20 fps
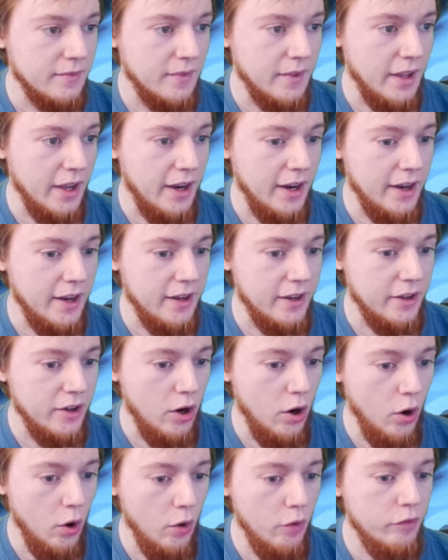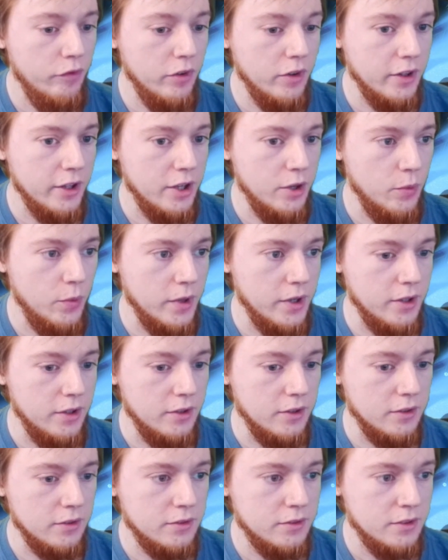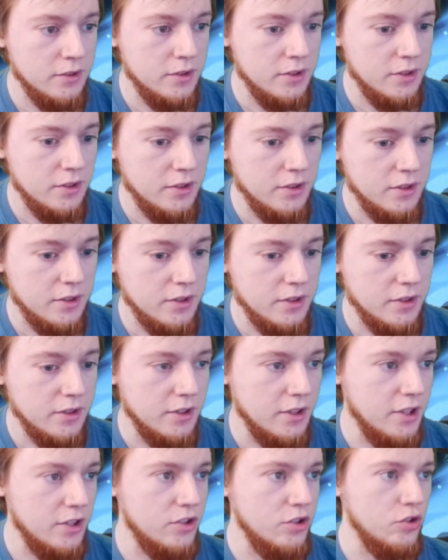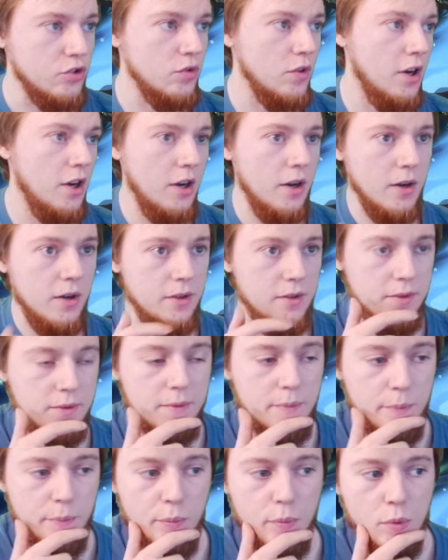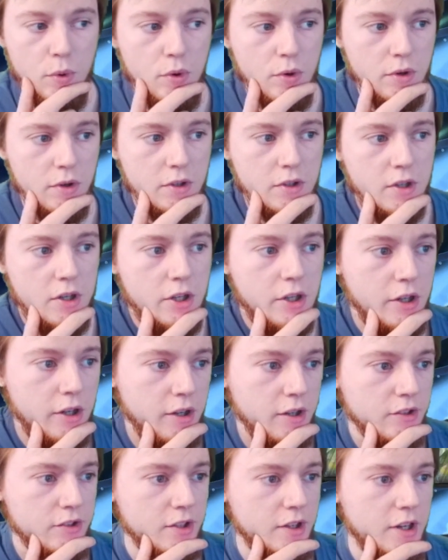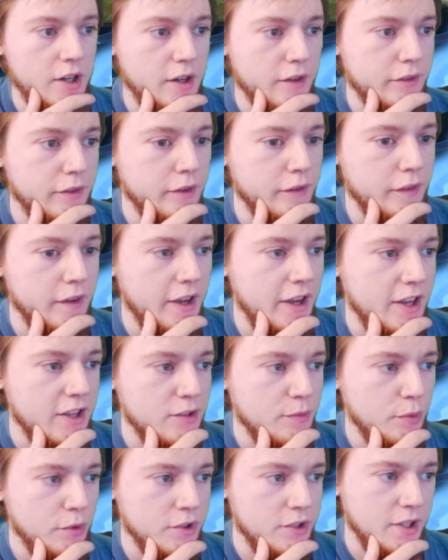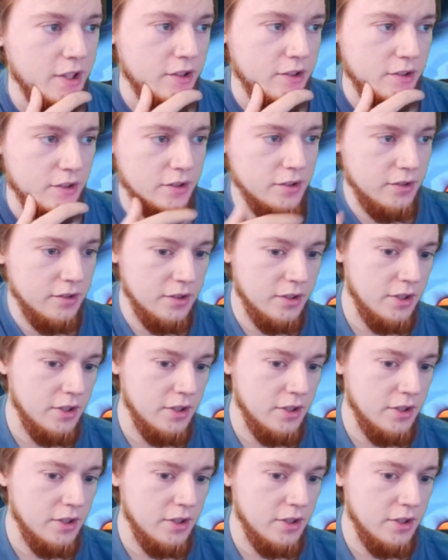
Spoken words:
I hopefully will get to draw more cards off of Esper Sentinel